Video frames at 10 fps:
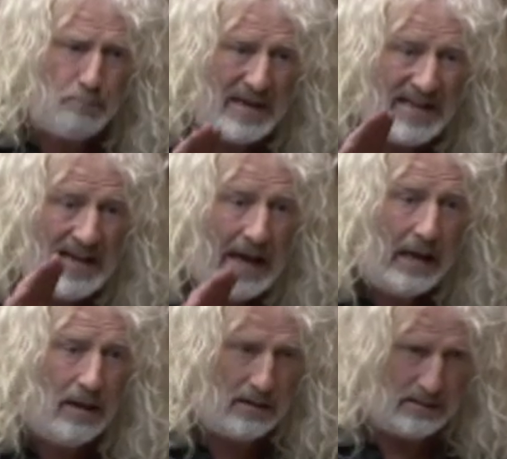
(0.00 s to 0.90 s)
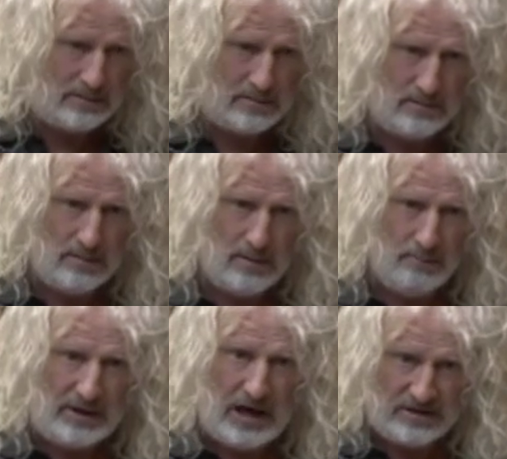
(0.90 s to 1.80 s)
being killed
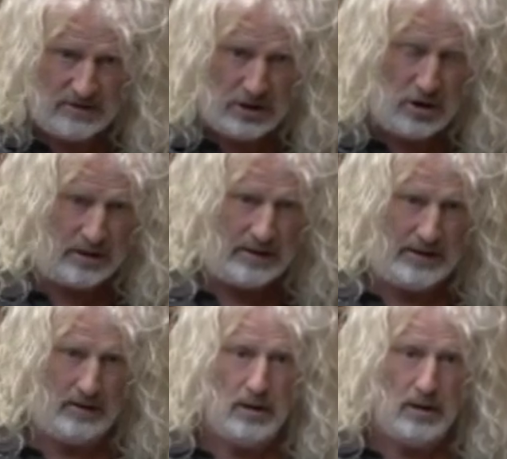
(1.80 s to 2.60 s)
because of the Turkey deal.